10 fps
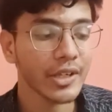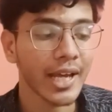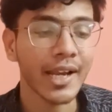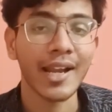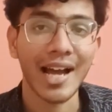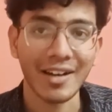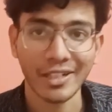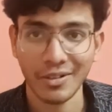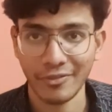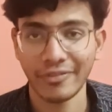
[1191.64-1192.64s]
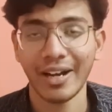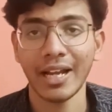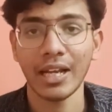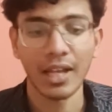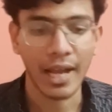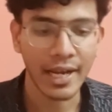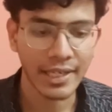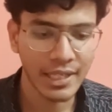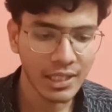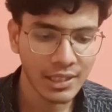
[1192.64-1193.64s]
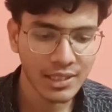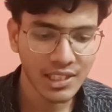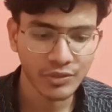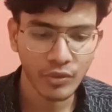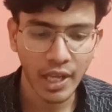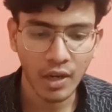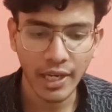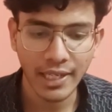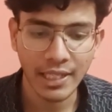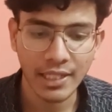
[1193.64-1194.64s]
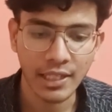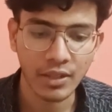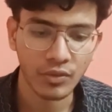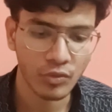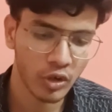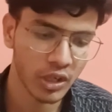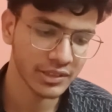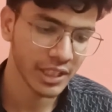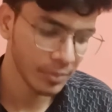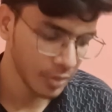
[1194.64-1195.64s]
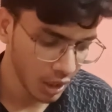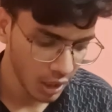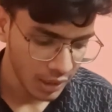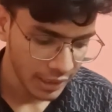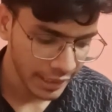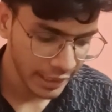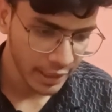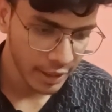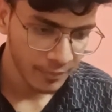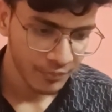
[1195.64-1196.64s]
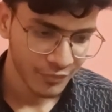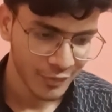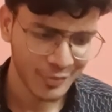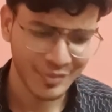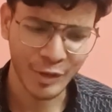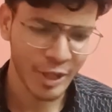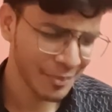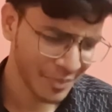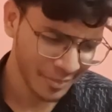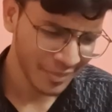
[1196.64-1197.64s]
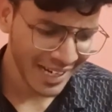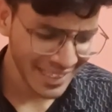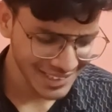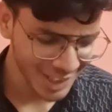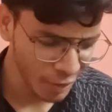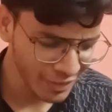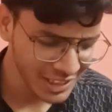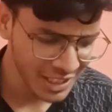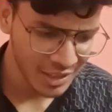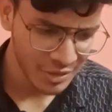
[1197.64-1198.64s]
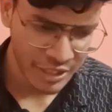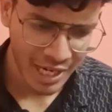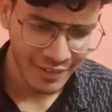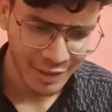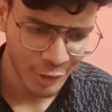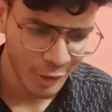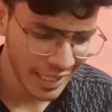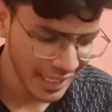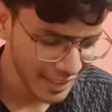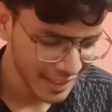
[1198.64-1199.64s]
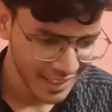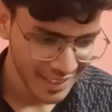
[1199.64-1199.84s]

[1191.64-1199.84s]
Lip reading: run our file, and here in this we can write anything. For example, int. Okay, my mind is always in Java, so let